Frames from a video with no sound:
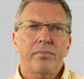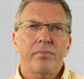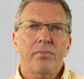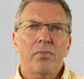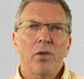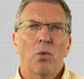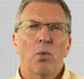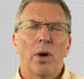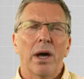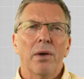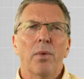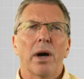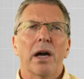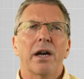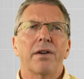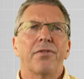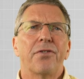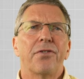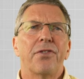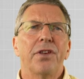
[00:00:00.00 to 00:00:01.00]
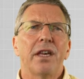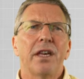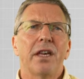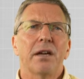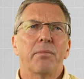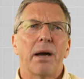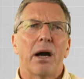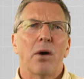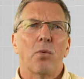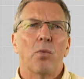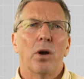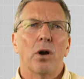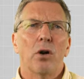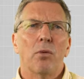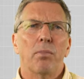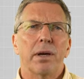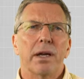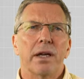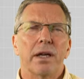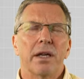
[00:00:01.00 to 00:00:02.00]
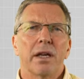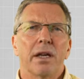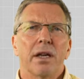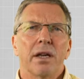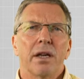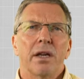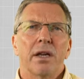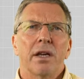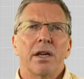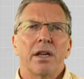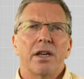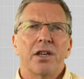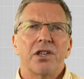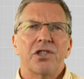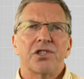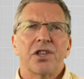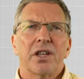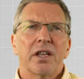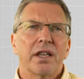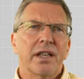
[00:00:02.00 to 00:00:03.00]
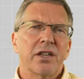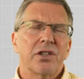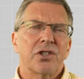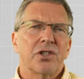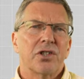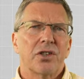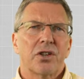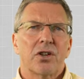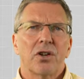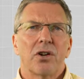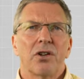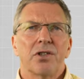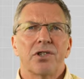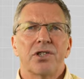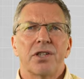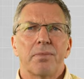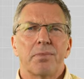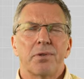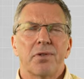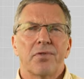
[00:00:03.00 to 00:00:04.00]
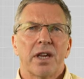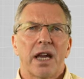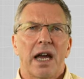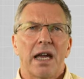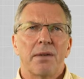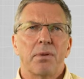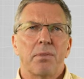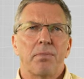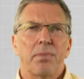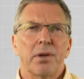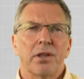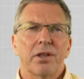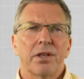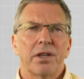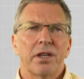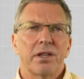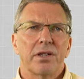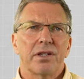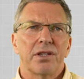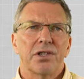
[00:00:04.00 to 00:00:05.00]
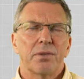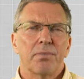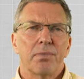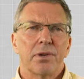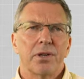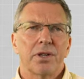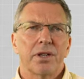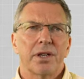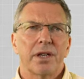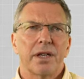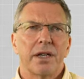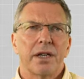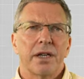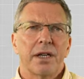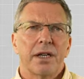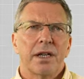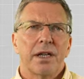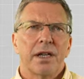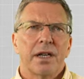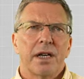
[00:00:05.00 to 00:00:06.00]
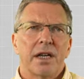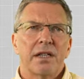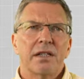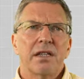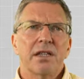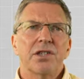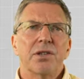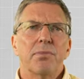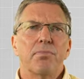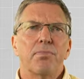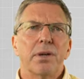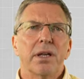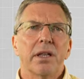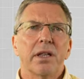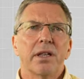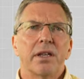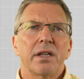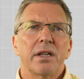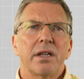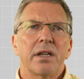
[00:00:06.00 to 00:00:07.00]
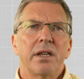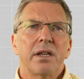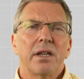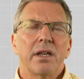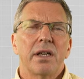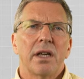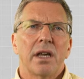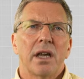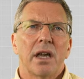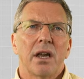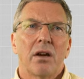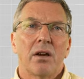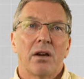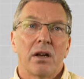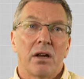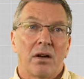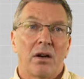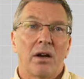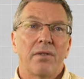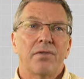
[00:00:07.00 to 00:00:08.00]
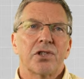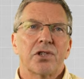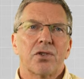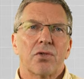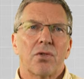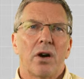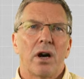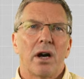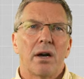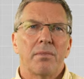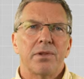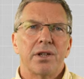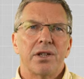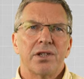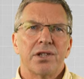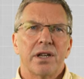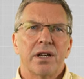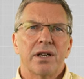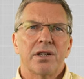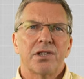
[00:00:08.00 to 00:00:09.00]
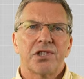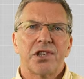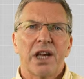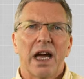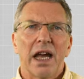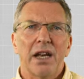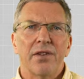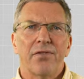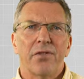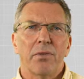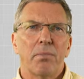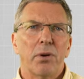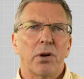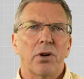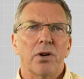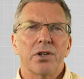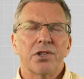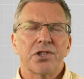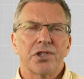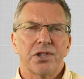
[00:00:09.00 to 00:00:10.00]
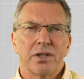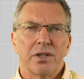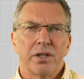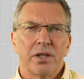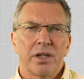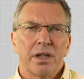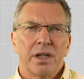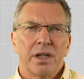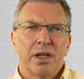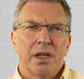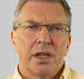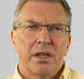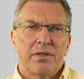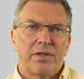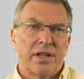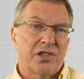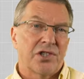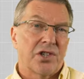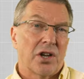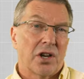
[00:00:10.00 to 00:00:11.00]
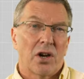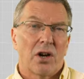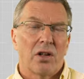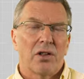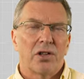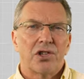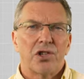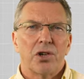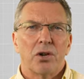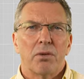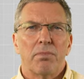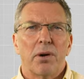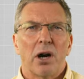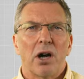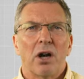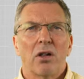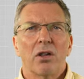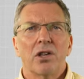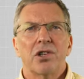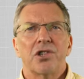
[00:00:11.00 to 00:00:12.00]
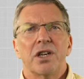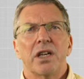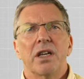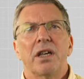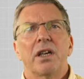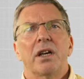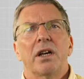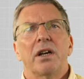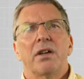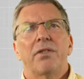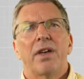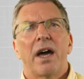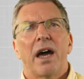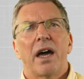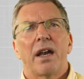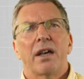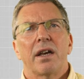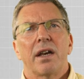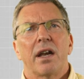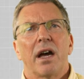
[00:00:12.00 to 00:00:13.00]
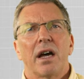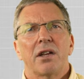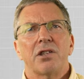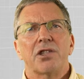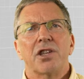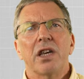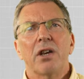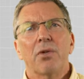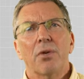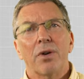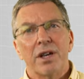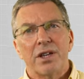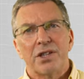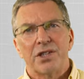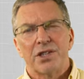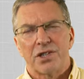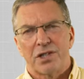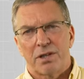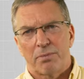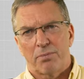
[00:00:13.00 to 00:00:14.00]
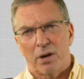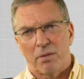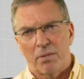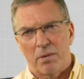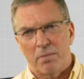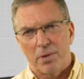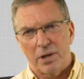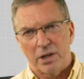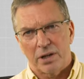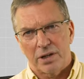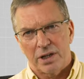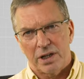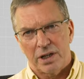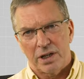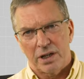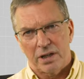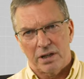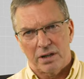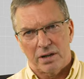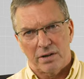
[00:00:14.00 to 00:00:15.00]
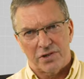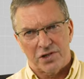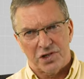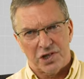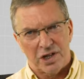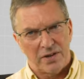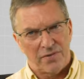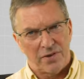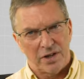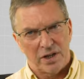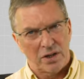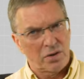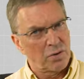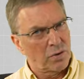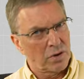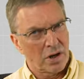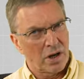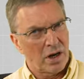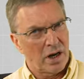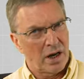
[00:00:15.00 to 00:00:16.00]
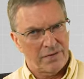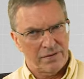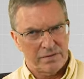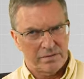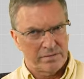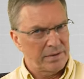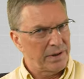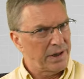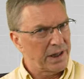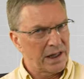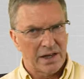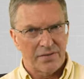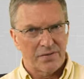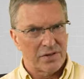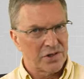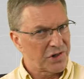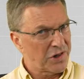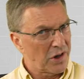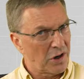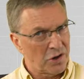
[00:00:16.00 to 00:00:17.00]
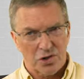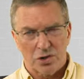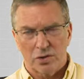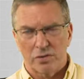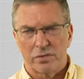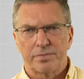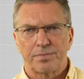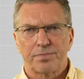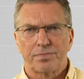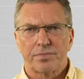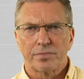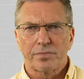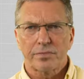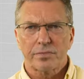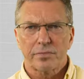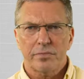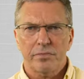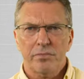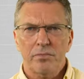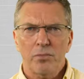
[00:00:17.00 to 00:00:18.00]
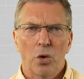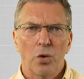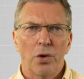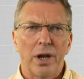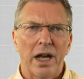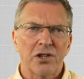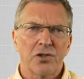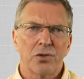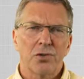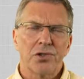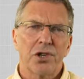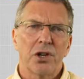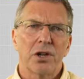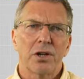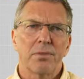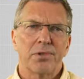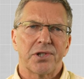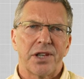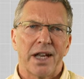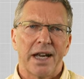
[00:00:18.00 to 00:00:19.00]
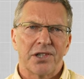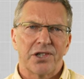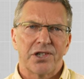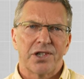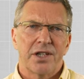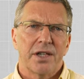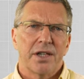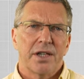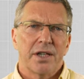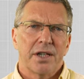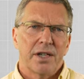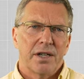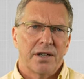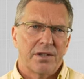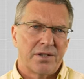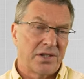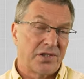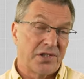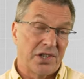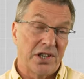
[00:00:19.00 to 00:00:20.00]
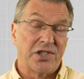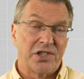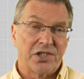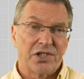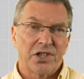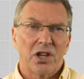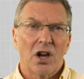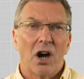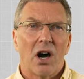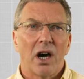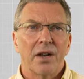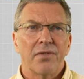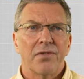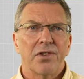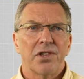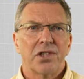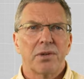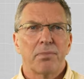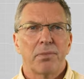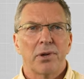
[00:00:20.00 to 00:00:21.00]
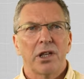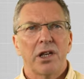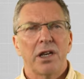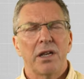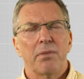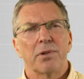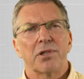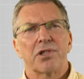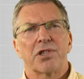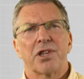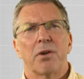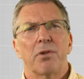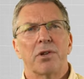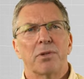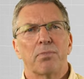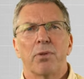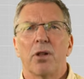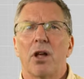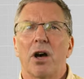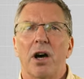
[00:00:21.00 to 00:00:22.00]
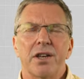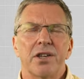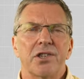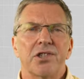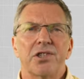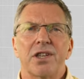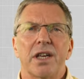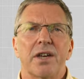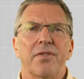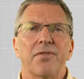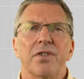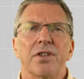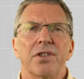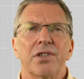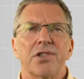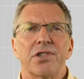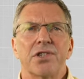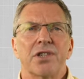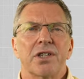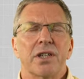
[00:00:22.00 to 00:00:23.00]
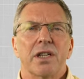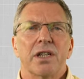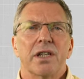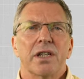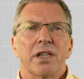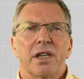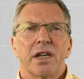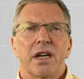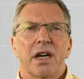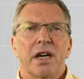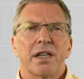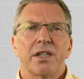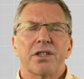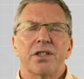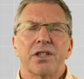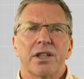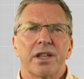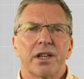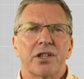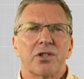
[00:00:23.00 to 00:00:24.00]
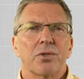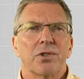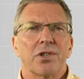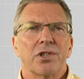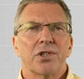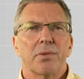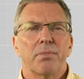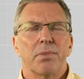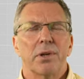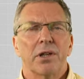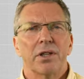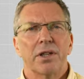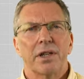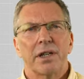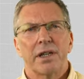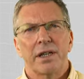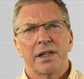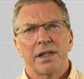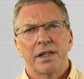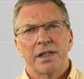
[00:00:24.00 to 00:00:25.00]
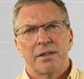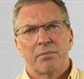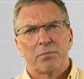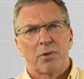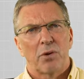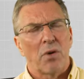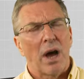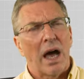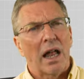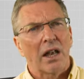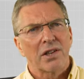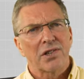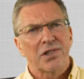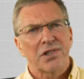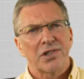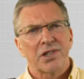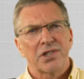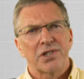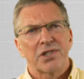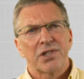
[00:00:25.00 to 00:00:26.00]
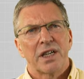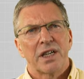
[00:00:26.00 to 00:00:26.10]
One way of thinking about well-being is to link it to the concepts of capability and disability. A disability, I've described, is a state of a person, their psychology or biology, that decreases the probability of achieving a good life in a given social or natural circumstance. Disease is a kind of disability, but so is blindness, deafness, intellectual disability, paralysis.